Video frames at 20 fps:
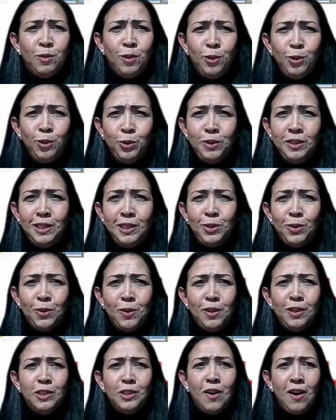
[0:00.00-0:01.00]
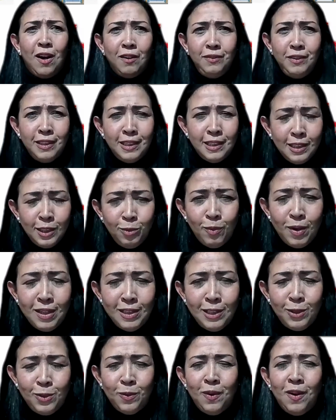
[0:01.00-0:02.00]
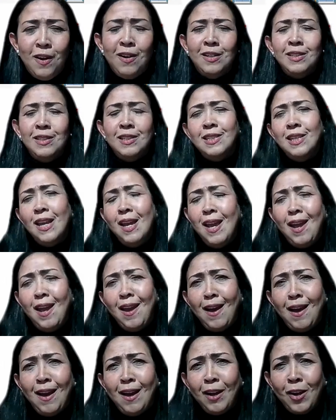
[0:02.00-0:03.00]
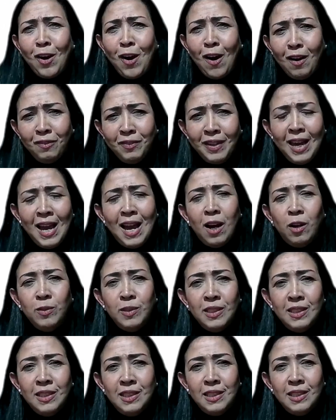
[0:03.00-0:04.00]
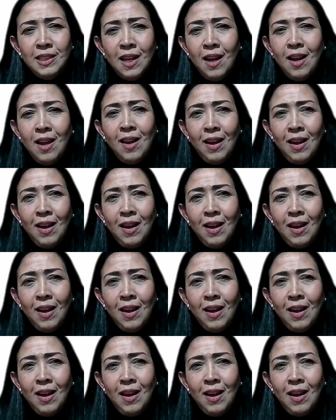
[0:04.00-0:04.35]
grocery stores, obviously restaurants, coffee houses.